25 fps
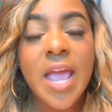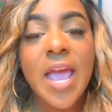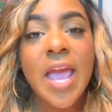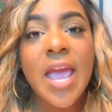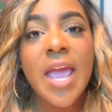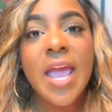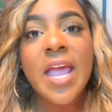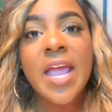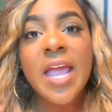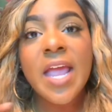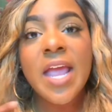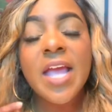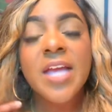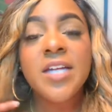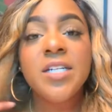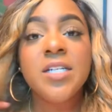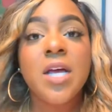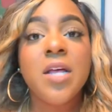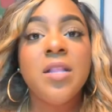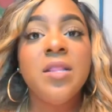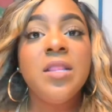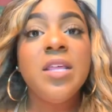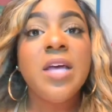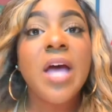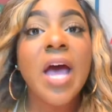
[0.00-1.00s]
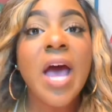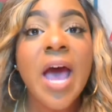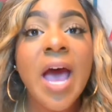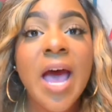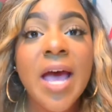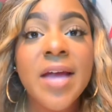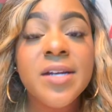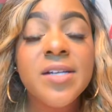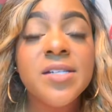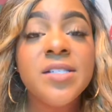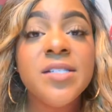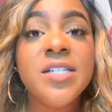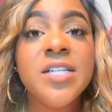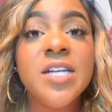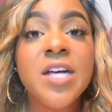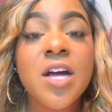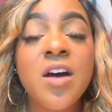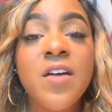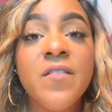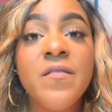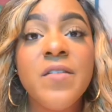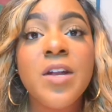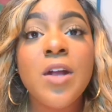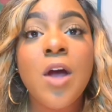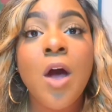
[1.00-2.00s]
And the honesty
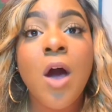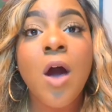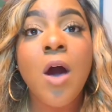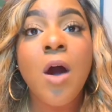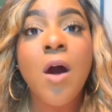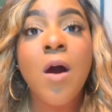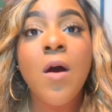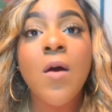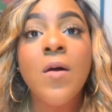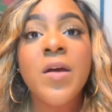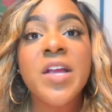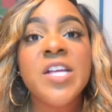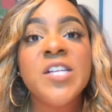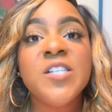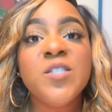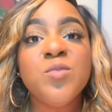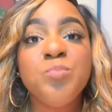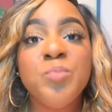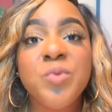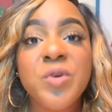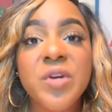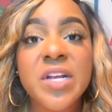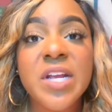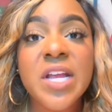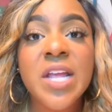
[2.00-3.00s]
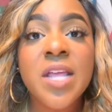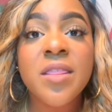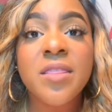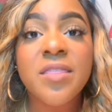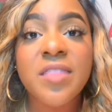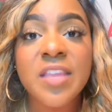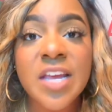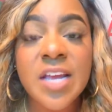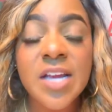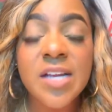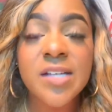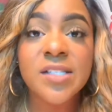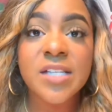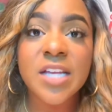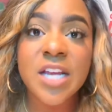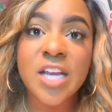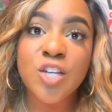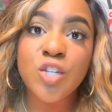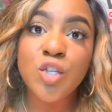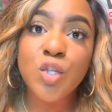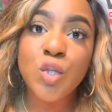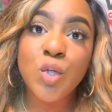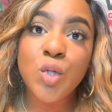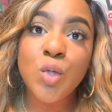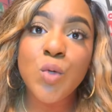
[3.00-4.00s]
of it all is putting things
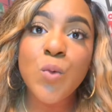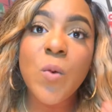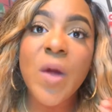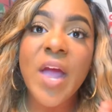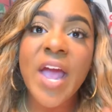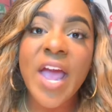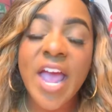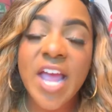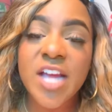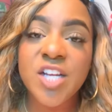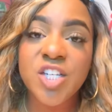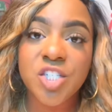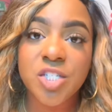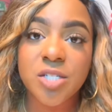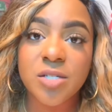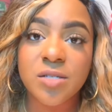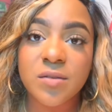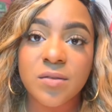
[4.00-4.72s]
into action.